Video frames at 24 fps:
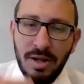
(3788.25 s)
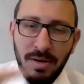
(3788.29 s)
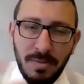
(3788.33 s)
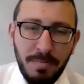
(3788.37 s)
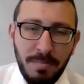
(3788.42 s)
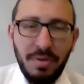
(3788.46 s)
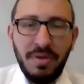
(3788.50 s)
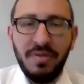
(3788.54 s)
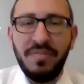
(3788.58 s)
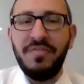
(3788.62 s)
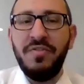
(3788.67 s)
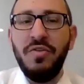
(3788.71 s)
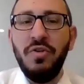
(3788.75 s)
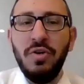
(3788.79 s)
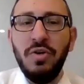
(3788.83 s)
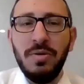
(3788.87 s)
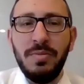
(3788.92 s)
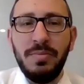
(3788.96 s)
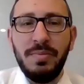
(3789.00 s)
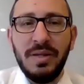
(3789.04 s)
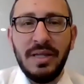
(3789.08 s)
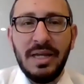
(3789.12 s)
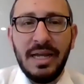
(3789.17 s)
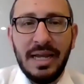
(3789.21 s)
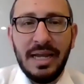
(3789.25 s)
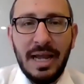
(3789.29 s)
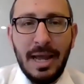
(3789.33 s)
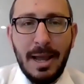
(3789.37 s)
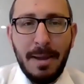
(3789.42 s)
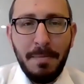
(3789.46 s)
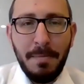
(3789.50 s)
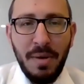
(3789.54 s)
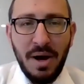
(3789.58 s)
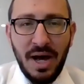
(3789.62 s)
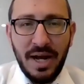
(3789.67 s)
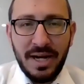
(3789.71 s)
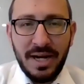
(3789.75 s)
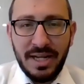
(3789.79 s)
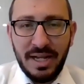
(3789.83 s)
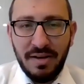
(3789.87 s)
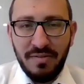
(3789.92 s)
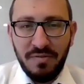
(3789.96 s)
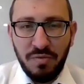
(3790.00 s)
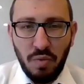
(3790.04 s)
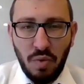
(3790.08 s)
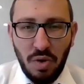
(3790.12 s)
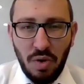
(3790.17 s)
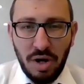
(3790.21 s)
preferably a body of
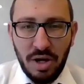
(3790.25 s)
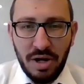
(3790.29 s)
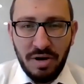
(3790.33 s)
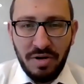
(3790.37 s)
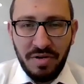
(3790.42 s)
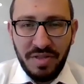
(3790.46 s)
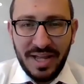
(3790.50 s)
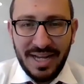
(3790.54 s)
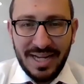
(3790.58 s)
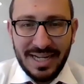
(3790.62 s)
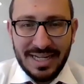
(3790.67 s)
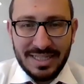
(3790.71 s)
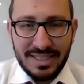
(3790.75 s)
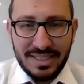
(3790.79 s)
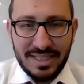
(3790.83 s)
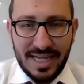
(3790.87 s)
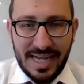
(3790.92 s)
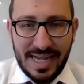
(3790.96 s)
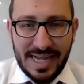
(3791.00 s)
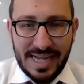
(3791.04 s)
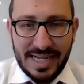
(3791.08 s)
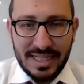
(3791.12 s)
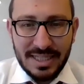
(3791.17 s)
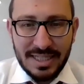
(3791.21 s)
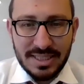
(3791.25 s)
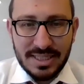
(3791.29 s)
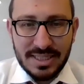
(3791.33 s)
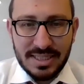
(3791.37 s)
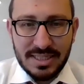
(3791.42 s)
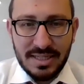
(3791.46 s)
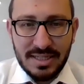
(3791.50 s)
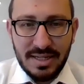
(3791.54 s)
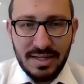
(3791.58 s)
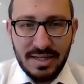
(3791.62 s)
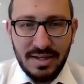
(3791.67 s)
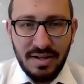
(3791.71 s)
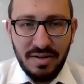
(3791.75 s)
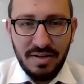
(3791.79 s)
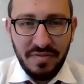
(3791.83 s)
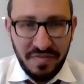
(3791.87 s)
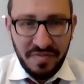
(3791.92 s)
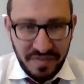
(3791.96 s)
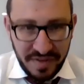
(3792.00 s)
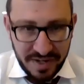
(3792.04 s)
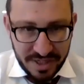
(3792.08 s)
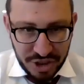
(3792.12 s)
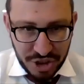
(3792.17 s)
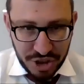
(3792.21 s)
water that contains
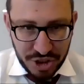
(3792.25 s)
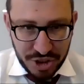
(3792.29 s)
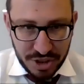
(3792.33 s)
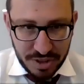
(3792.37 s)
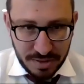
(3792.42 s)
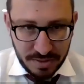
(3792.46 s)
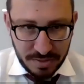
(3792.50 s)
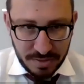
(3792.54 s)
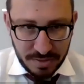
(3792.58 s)
fish.